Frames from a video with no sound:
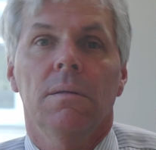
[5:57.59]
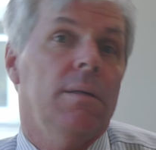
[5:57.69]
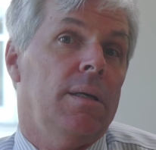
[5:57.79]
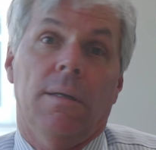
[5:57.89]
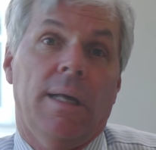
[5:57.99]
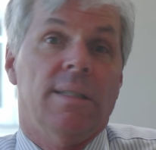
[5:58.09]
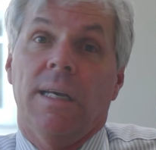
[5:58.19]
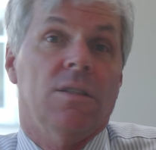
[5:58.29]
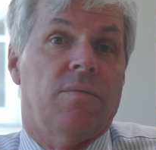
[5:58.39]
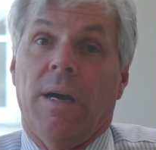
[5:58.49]
Yeah, that
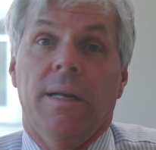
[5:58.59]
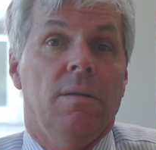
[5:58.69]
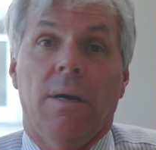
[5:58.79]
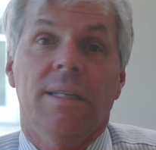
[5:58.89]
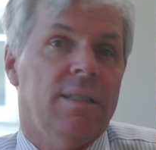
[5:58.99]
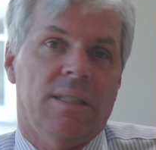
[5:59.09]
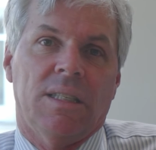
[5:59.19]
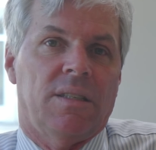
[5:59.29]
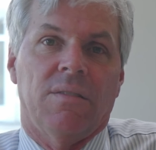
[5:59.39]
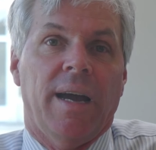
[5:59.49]
sounds fine, right? It's
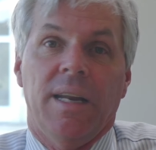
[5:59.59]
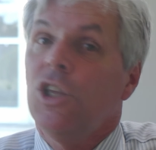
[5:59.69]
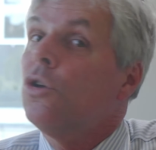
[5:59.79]
dividing.